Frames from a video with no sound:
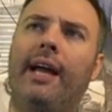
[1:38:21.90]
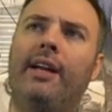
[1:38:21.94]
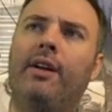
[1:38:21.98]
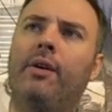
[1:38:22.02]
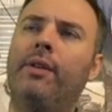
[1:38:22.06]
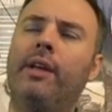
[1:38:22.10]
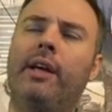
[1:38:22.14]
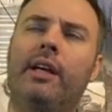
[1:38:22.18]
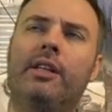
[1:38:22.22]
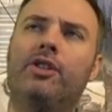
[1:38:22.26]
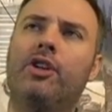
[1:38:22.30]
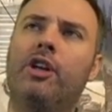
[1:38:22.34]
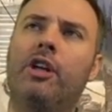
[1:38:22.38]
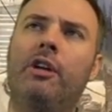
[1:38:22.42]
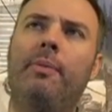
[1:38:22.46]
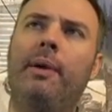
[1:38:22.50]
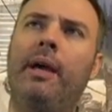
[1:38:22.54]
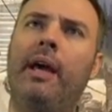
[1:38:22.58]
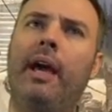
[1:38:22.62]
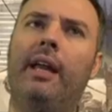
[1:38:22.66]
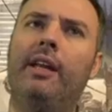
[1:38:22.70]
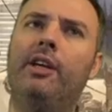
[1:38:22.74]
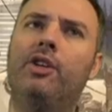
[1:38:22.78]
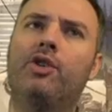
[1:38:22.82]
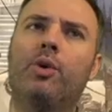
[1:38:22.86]
I don't think it's going to
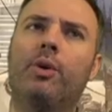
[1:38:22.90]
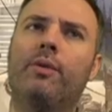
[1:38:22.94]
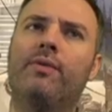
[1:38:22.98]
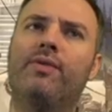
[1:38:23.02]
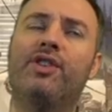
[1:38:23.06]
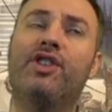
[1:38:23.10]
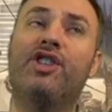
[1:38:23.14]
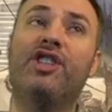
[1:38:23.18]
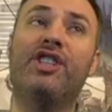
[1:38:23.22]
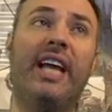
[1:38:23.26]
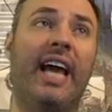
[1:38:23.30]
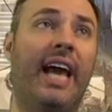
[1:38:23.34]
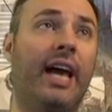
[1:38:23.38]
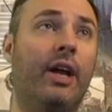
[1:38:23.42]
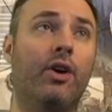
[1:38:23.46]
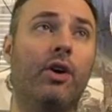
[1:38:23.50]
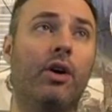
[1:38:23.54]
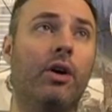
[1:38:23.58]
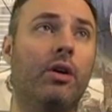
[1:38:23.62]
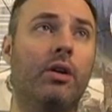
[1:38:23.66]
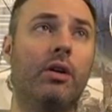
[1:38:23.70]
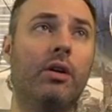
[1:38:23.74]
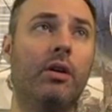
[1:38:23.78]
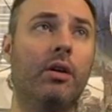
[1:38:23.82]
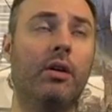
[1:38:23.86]
be any sort of
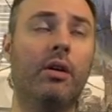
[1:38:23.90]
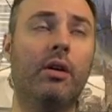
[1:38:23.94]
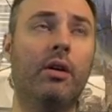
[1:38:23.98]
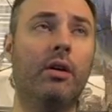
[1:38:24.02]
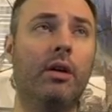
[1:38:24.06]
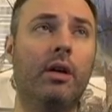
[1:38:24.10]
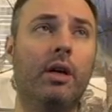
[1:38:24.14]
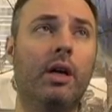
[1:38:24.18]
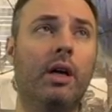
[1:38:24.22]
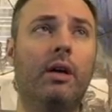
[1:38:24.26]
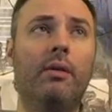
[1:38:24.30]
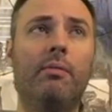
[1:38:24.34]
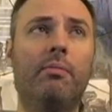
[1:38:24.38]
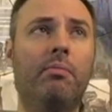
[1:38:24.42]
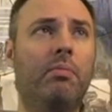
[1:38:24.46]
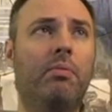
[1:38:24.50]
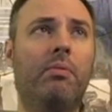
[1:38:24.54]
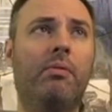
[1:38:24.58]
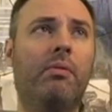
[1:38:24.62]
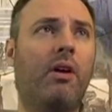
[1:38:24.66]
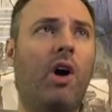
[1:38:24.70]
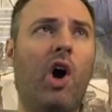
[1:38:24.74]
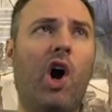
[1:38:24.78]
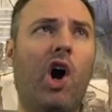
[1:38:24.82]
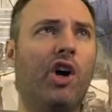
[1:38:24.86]
standard
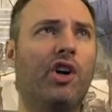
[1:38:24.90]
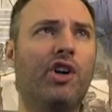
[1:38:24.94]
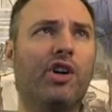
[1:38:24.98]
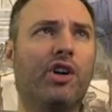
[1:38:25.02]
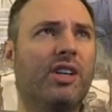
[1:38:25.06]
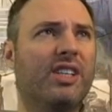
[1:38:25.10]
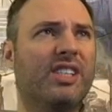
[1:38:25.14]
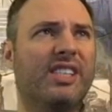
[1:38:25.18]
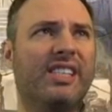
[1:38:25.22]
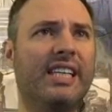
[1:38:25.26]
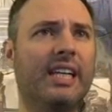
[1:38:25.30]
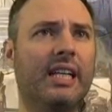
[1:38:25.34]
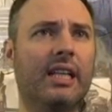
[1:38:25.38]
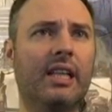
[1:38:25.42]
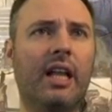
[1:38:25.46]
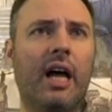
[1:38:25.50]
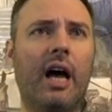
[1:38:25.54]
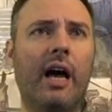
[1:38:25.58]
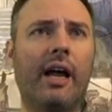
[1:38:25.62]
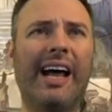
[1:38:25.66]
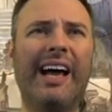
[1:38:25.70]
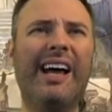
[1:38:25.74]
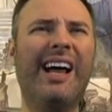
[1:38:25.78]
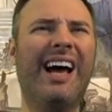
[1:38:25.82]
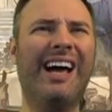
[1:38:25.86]
card you're going to see a
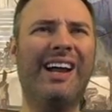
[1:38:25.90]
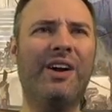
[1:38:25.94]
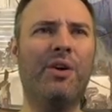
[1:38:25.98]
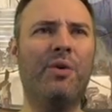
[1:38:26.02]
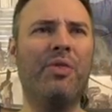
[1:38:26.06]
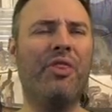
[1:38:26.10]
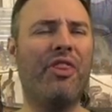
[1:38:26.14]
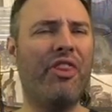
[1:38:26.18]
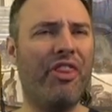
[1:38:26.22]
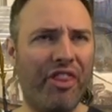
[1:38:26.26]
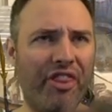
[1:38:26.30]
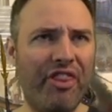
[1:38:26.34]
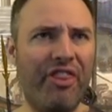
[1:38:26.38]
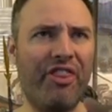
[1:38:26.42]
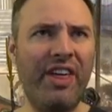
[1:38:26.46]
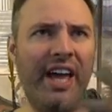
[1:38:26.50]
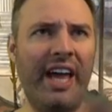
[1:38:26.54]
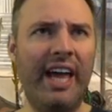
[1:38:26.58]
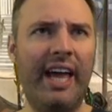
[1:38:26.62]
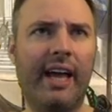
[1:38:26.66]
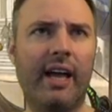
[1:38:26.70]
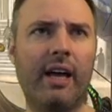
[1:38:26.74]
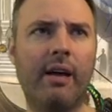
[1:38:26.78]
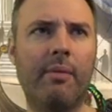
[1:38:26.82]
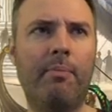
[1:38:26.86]
lot. I, I don't
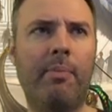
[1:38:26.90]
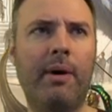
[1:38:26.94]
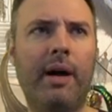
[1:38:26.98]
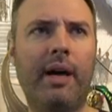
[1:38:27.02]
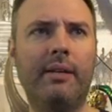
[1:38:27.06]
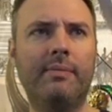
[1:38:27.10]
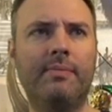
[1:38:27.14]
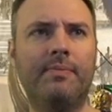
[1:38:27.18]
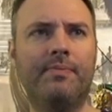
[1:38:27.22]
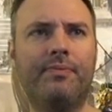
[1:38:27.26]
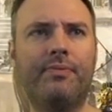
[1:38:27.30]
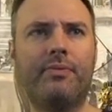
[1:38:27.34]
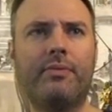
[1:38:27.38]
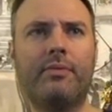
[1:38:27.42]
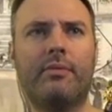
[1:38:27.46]
think, but...